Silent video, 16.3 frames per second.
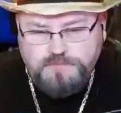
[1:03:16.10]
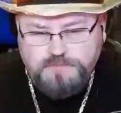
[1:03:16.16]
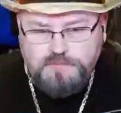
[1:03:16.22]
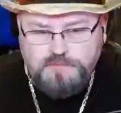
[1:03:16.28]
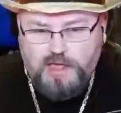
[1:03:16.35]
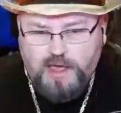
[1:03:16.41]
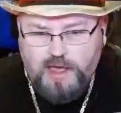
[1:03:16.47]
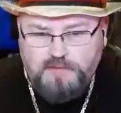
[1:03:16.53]

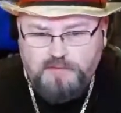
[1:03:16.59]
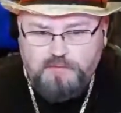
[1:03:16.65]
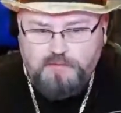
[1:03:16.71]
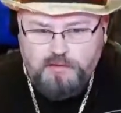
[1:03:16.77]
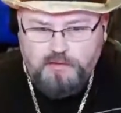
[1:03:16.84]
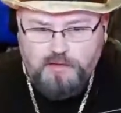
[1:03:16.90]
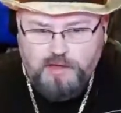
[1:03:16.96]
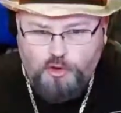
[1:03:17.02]

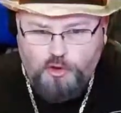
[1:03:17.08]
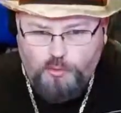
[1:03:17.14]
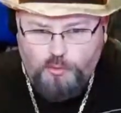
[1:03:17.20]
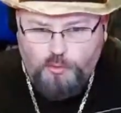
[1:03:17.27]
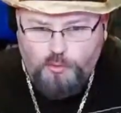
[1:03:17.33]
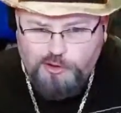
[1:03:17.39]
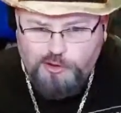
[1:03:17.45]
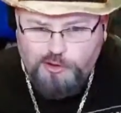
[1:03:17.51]
They'll
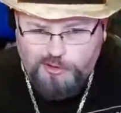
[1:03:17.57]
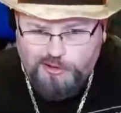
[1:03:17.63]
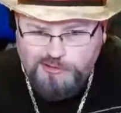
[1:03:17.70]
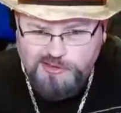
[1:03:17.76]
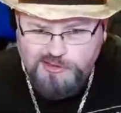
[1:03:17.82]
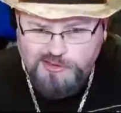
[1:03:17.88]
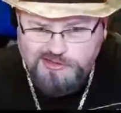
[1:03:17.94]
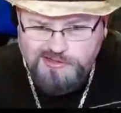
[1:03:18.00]
actually
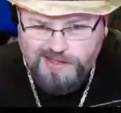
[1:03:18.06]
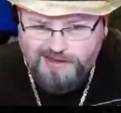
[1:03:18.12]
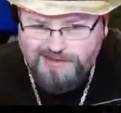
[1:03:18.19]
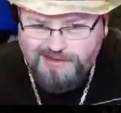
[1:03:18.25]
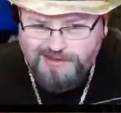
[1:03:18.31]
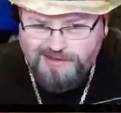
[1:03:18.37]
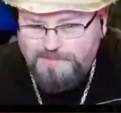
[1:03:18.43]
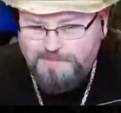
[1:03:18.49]
send it to
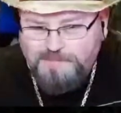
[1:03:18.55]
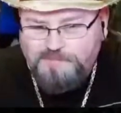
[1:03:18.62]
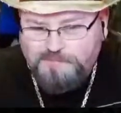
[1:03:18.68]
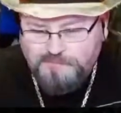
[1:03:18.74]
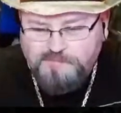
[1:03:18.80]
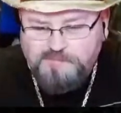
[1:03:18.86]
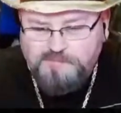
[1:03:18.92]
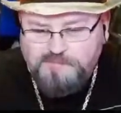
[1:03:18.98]

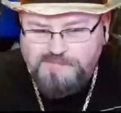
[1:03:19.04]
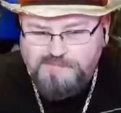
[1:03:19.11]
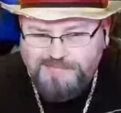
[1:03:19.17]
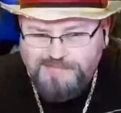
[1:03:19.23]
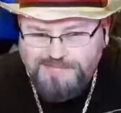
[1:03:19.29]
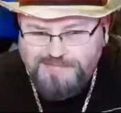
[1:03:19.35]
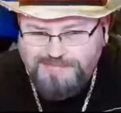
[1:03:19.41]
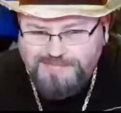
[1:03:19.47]
you. Yeah, I mean, I